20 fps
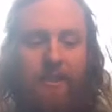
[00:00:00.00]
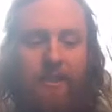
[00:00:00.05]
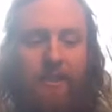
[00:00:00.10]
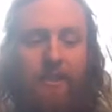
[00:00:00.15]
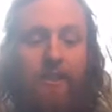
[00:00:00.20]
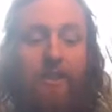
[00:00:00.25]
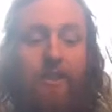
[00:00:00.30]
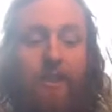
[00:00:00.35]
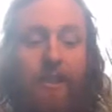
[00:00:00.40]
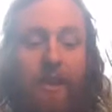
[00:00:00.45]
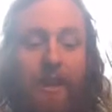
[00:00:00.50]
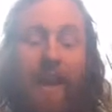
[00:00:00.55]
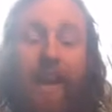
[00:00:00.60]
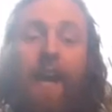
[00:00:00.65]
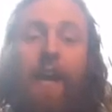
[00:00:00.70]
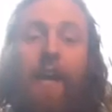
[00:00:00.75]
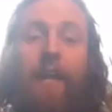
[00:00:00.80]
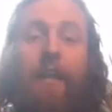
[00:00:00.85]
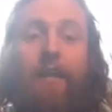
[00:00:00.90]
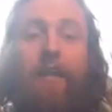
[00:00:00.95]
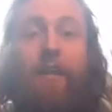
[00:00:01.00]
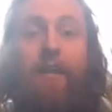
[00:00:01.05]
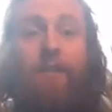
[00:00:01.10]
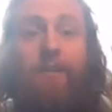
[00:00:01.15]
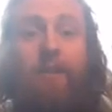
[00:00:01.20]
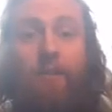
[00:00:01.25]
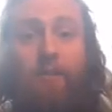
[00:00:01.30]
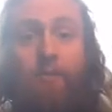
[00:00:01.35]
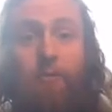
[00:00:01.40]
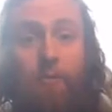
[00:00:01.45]
just like the
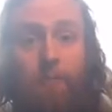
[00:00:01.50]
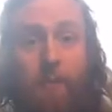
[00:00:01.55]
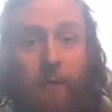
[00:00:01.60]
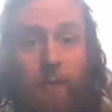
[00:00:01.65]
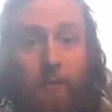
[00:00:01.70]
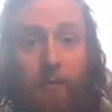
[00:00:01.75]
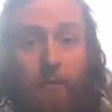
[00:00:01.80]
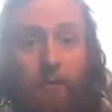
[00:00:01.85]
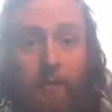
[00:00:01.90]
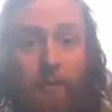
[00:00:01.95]
ancestral peoples that